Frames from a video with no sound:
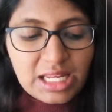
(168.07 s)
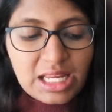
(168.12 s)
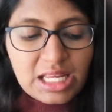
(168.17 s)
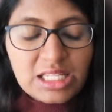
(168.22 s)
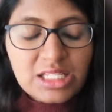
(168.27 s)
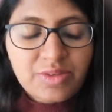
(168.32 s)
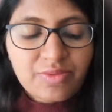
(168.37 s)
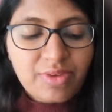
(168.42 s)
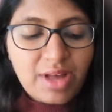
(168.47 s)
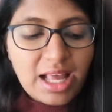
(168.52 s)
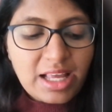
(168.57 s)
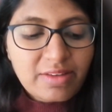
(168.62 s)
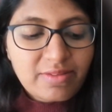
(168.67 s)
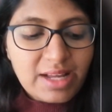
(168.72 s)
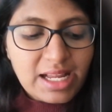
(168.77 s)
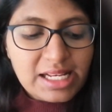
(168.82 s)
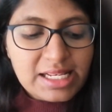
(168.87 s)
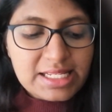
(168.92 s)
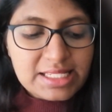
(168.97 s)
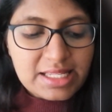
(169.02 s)
is
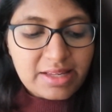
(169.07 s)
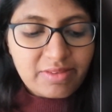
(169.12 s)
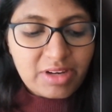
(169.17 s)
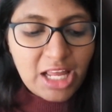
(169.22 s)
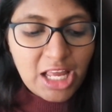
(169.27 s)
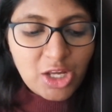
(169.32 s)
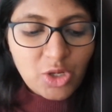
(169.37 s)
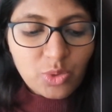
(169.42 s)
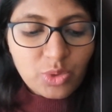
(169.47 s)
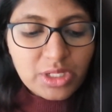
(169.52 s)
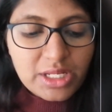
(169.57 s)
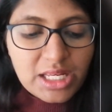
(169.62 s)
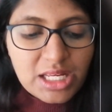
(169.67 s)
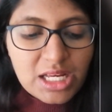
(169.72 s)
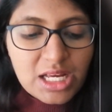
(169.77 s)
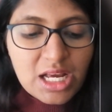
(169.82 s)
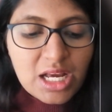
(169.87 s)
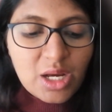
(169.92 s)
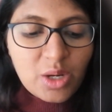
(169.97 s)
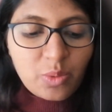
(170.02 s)
587
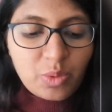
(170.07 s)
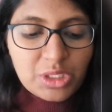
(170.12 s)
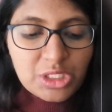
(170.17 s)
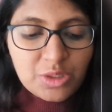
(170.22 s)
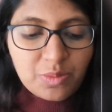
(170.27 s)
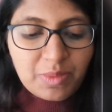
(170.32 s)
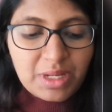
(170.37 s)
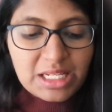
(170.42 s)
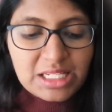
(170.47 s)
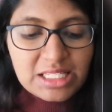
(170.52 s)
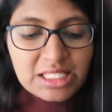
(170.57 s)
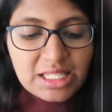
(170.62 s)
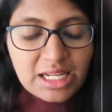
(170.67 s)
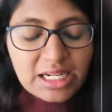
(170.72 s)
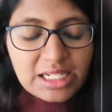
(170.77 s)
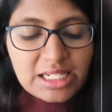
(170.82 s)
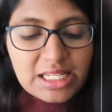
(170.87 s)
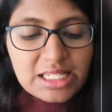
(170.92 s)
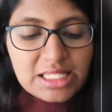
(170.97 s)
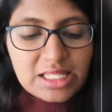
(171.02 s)
AUD, which means
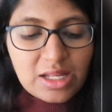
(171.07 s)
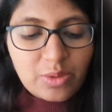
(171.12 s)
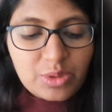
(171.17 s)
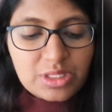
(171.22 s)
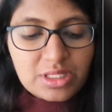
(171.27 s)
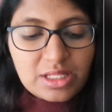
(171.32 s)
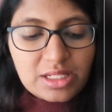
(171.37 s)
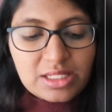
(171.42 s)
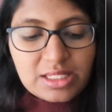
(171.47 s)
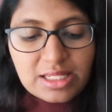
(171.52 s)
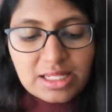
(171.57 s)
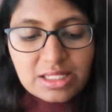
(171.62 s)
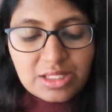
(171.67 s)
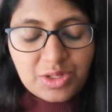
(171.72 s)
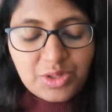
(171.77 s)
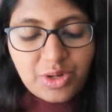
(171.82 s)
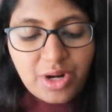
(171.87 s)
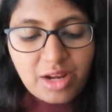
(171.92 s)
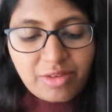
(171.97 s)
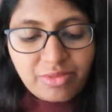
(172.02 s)

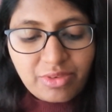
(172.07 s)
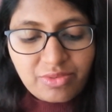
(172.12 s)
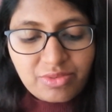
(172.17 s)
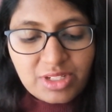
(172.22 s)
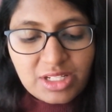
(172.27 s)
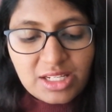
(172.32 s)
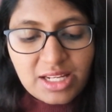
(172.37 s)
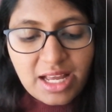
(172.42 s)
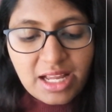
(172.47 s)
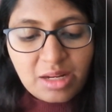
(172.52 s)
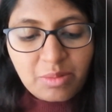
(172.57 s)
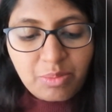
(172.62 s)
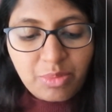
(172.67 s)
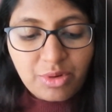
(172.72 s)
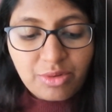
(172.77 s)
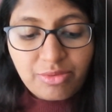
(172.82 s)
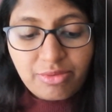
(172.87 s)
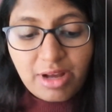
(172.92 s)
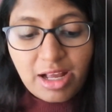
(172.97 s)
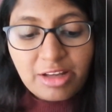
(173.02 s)

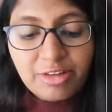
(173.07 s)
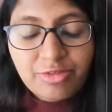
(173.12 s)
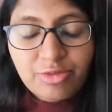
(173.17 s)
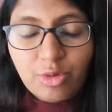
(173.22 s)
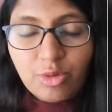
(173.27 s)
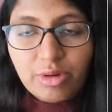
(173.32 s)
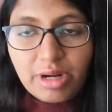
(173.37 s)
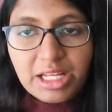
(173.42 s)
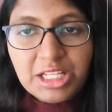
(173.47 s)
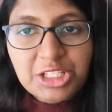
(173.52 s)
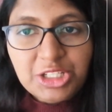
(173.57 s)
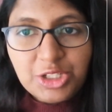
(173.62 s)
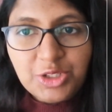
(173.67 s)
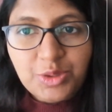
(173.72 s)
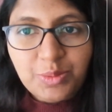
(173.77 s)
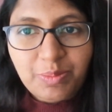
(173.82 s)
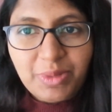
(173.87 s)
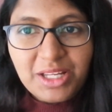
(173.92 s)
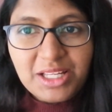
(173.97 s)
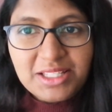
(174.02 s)
30,659.54 Indian
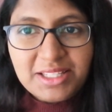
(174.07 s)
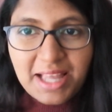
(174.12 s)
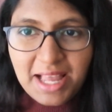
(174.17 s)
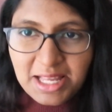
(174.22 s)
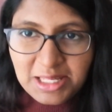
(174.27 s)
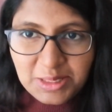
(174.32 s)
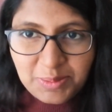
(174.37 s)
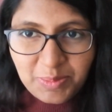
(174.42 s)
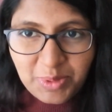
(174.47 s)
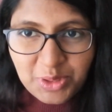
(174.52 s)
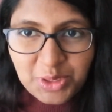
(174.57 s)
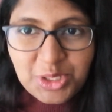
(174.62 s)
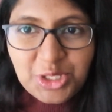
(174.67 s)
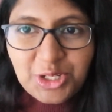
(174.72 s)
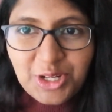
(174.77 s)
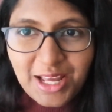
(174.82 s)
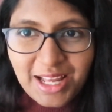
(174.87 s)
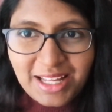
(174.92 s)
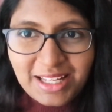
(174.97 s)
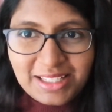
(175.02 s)
rupees as per
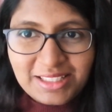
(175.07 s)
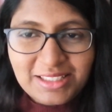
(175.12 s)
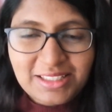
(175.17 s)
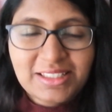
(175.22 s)
today.